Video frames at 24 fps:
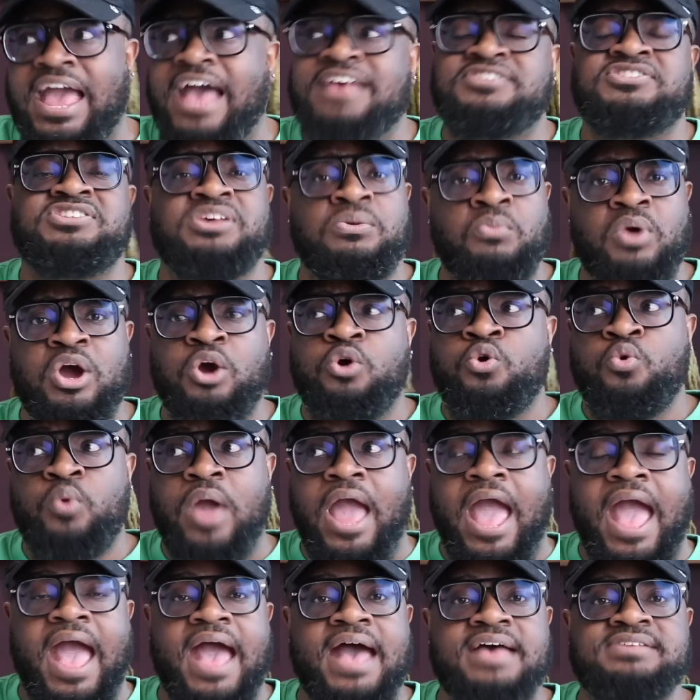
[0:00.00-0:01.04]
As someone who
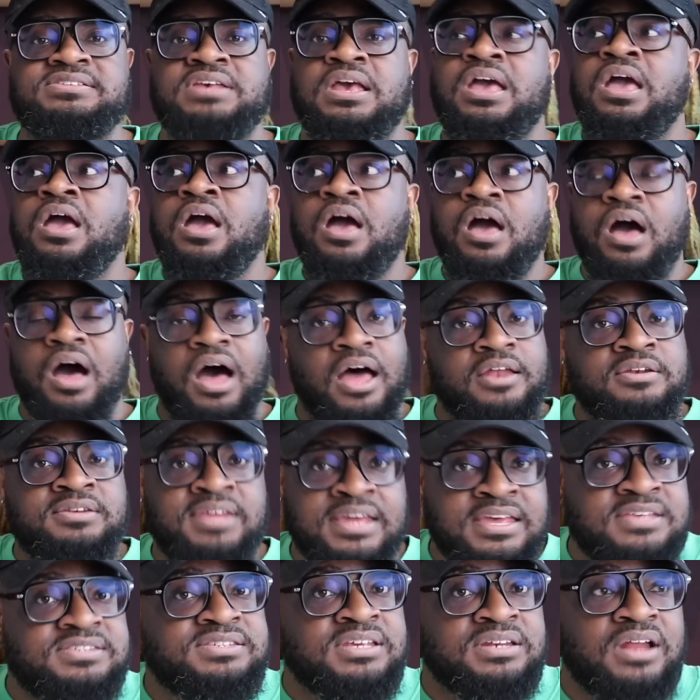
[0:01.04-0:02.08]
has a
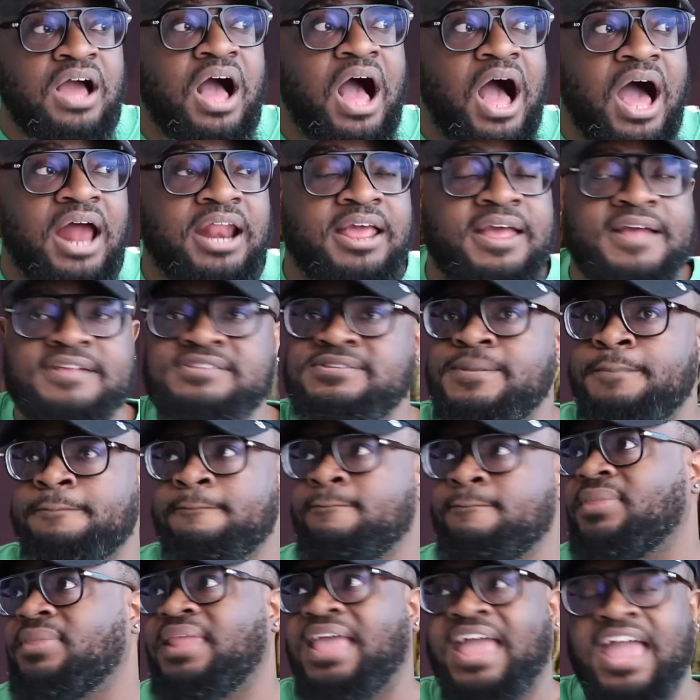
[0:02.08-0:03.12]
decent audience,
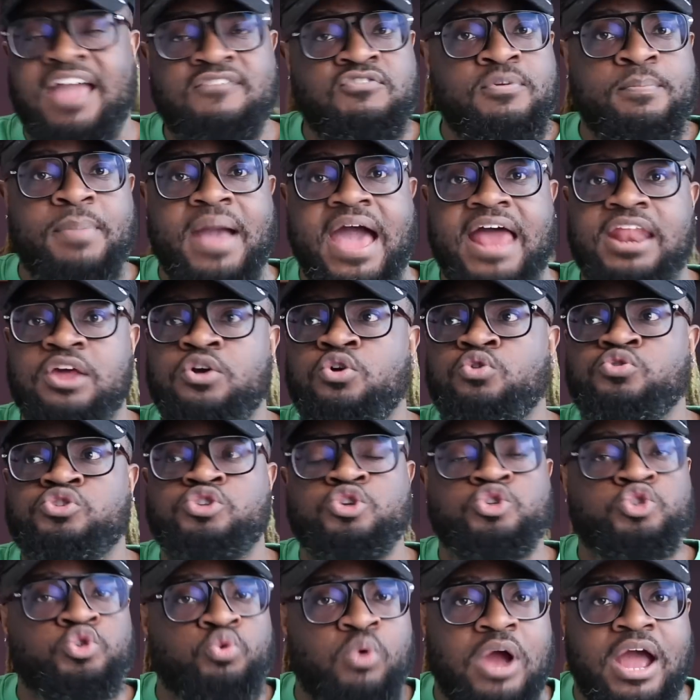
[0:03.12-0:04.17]
everybody who
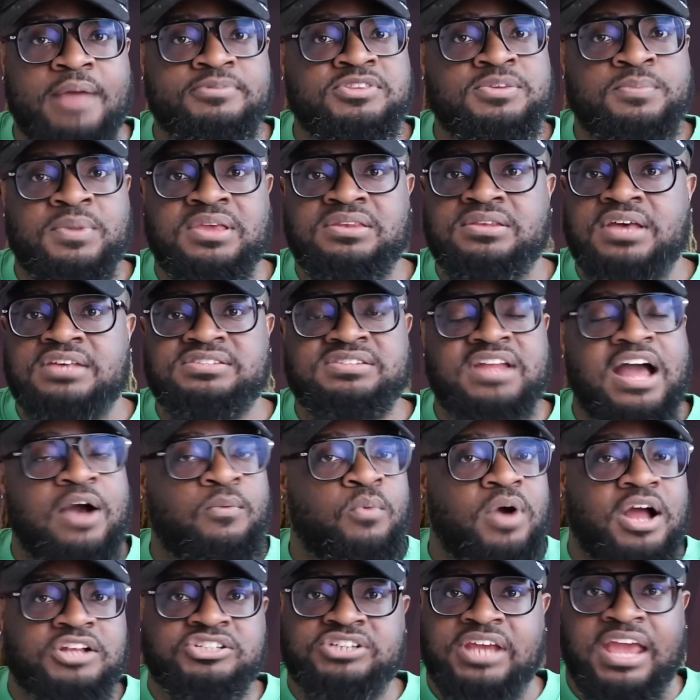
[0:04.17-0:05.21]
subscribed to me does
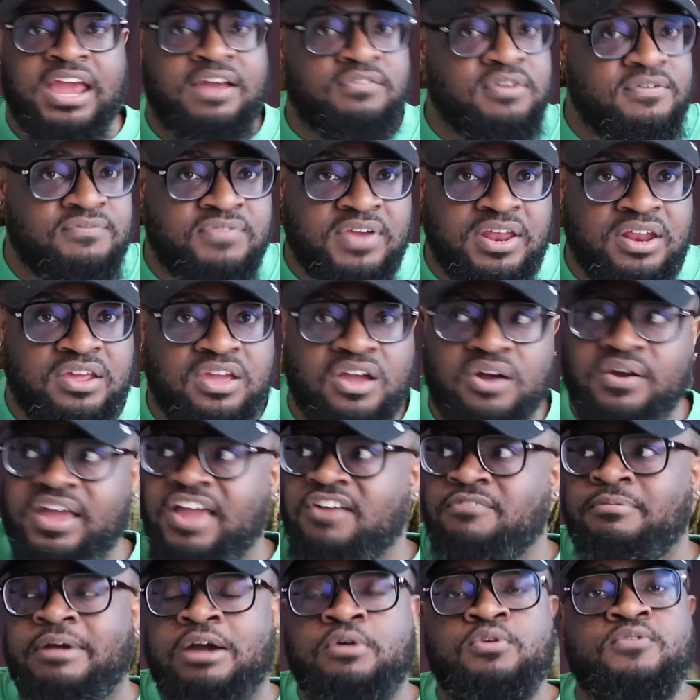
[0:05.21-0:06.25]
not watch every video.
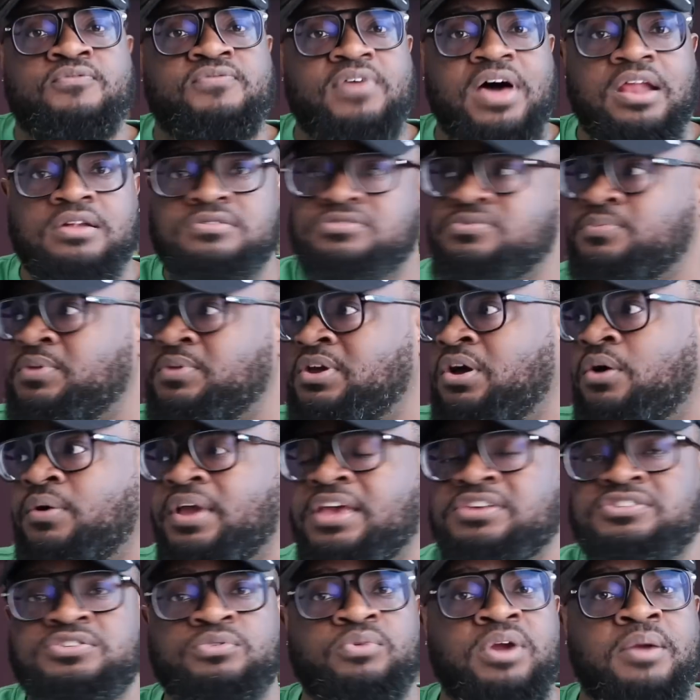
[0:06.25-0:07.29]
Everybody who follows me on
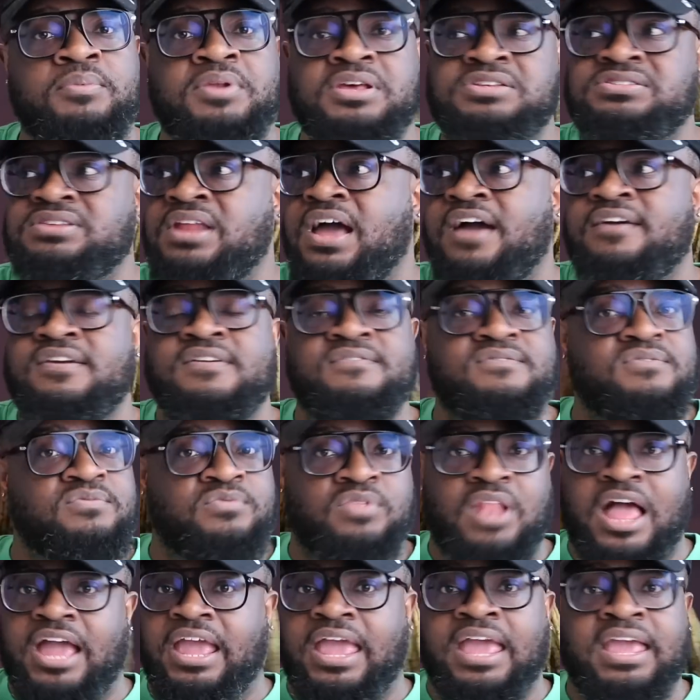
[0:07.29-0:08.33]
Instagram does
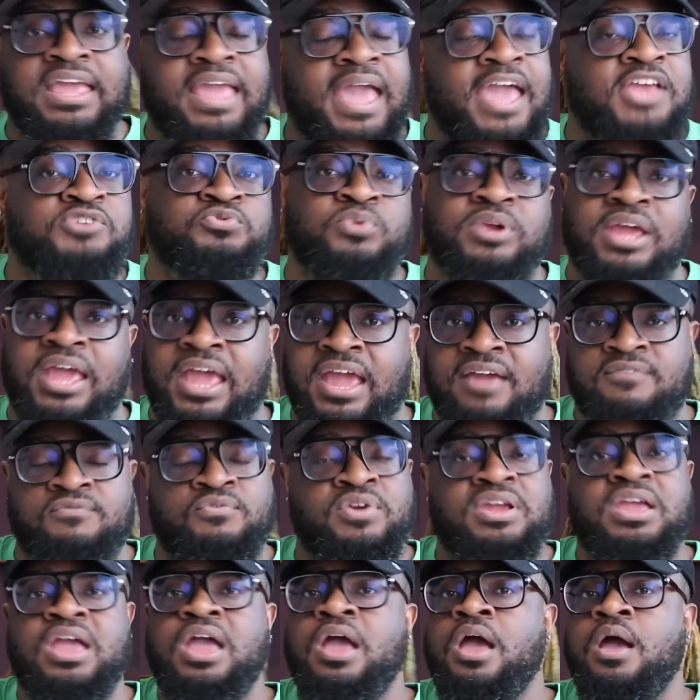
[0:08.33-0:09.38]
not, like, engage with
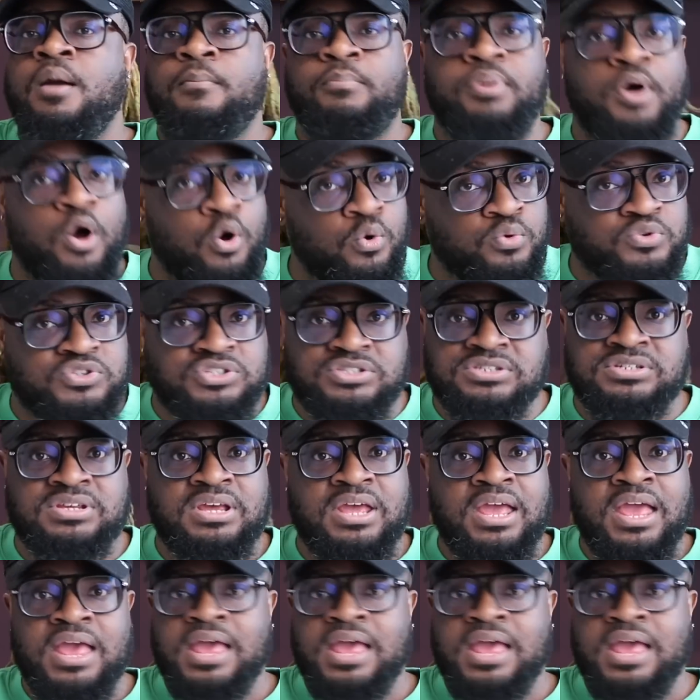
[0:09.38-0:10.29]
every post.